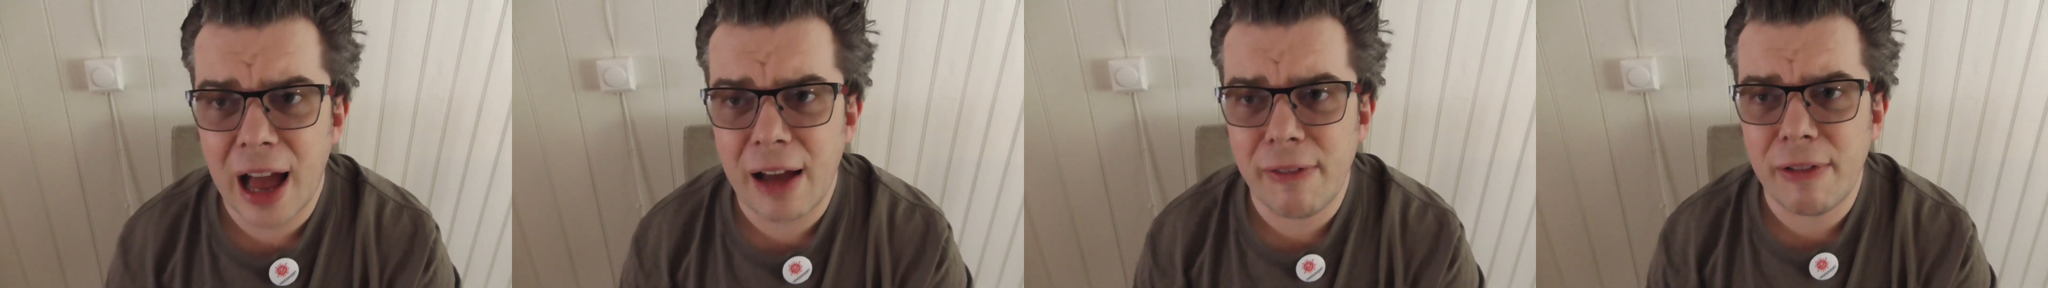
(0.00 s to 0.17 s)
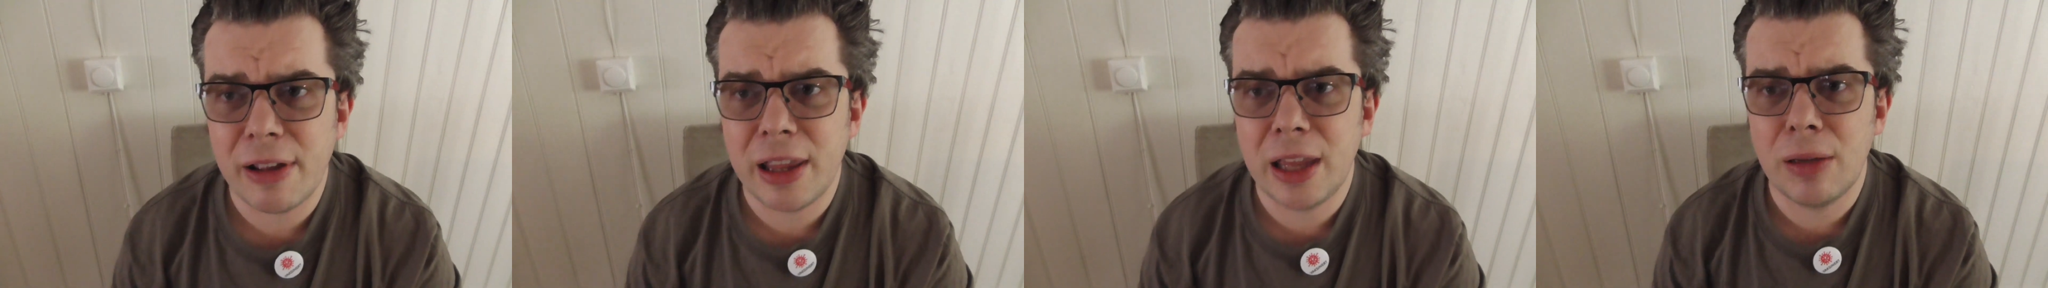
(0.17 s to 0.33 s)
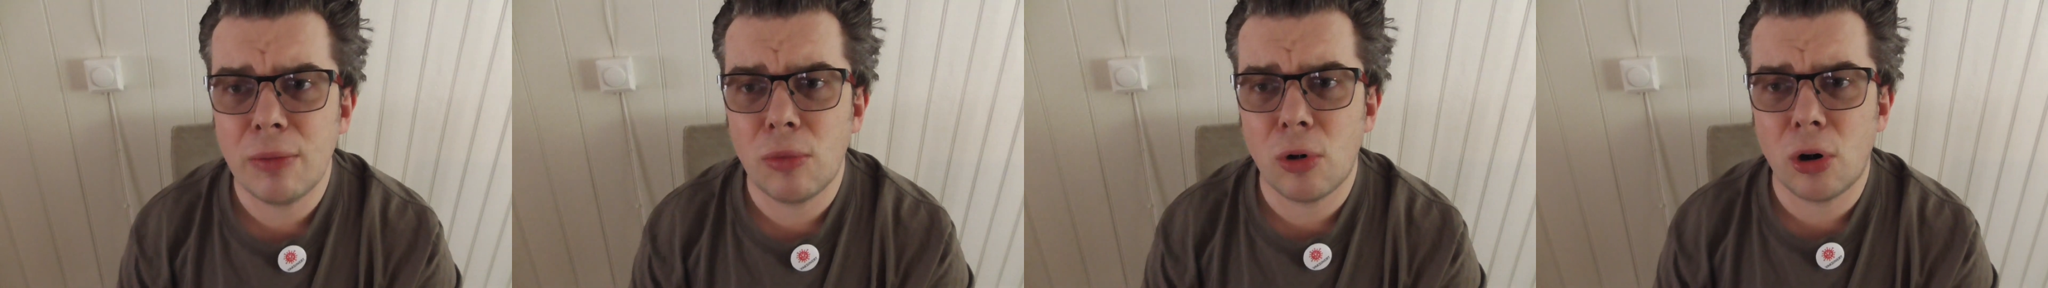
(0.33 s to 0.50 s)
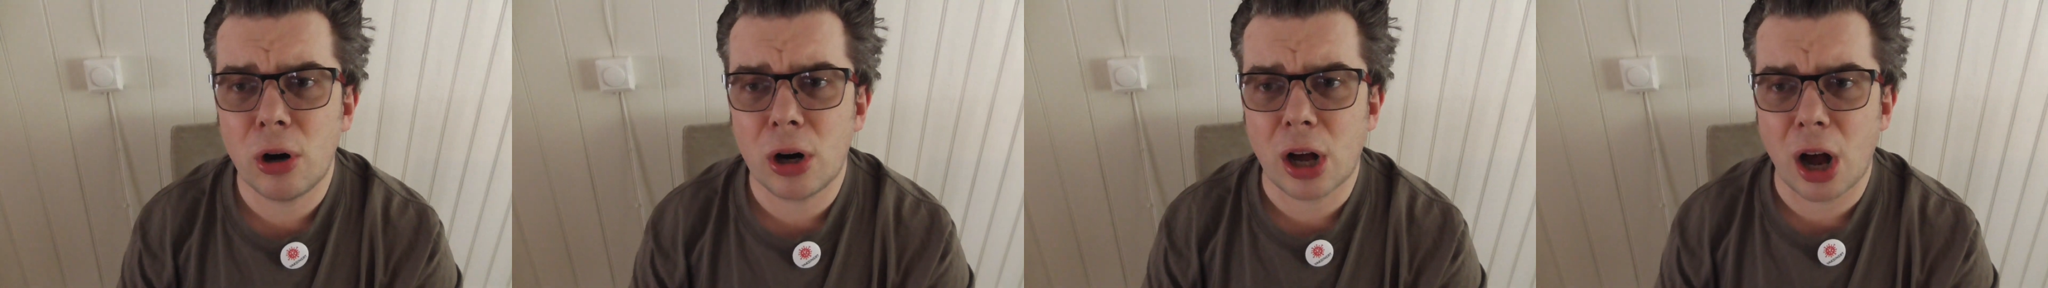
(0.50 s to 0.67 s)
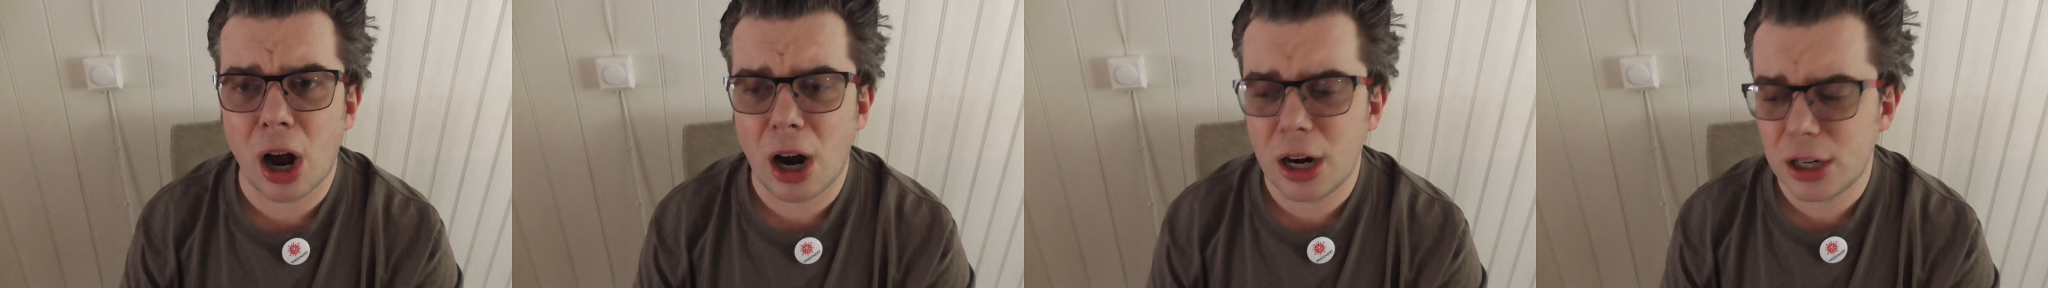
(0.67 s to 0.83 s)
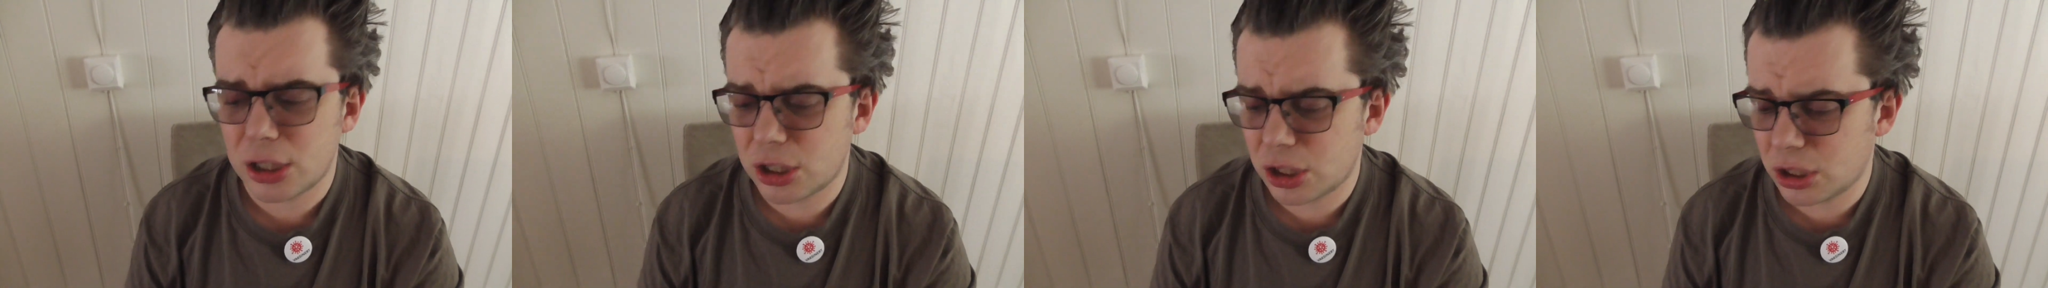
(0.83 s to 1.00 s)
have any more
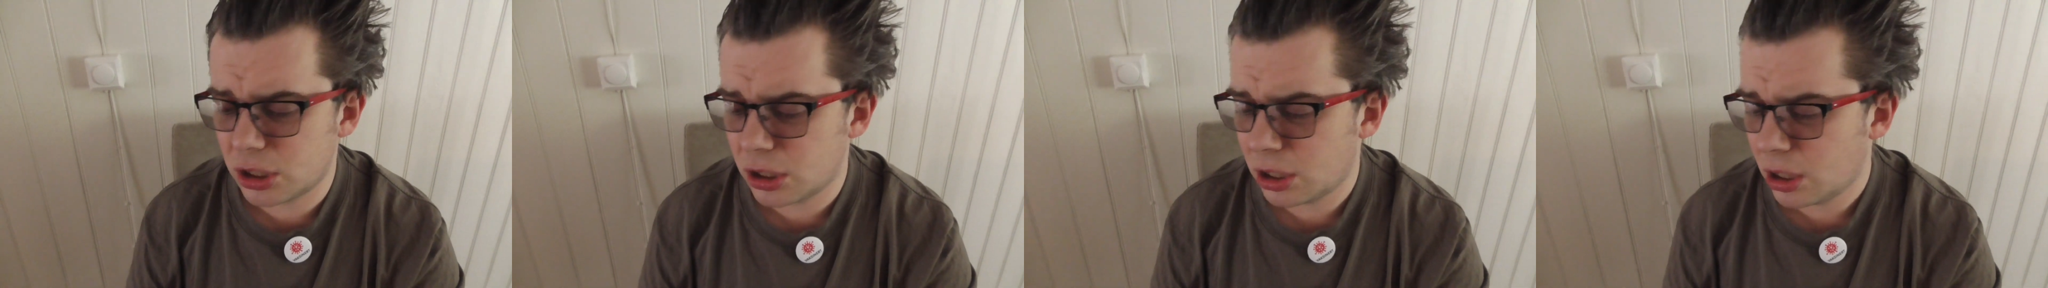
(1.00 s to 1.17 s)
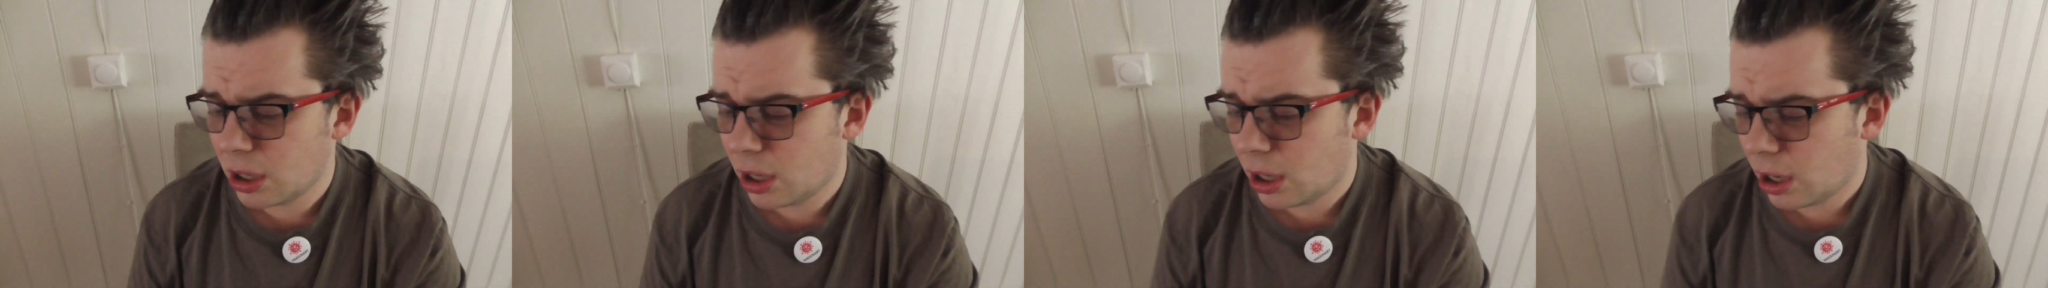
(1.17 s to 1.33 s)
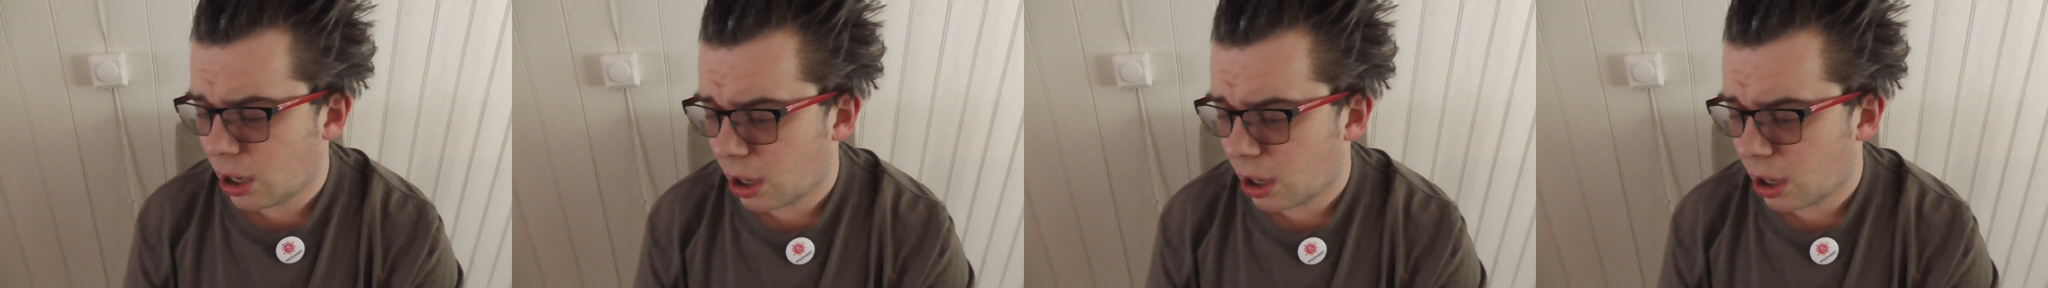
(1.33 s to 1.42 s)
cars,